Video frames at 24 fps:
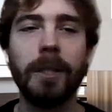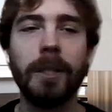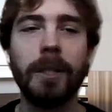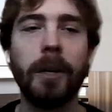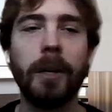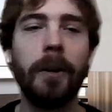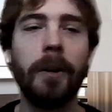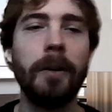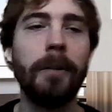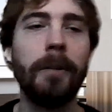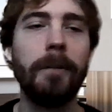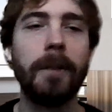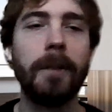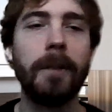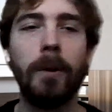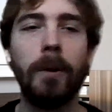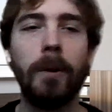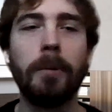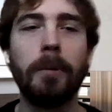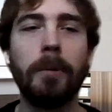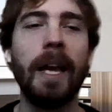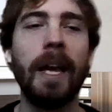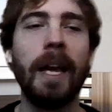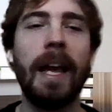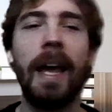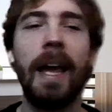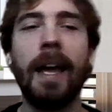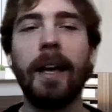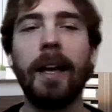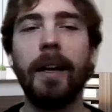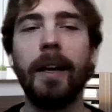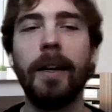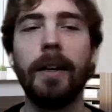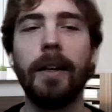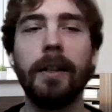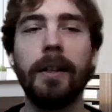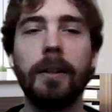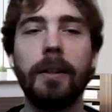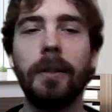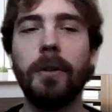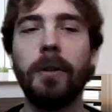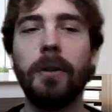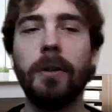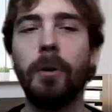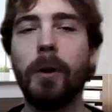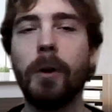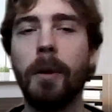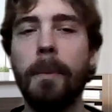So of course we're here
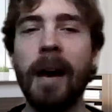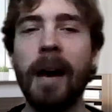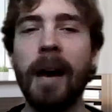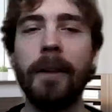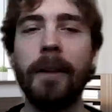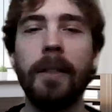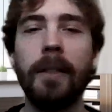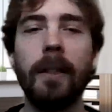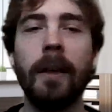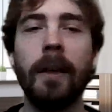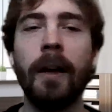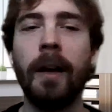to talk about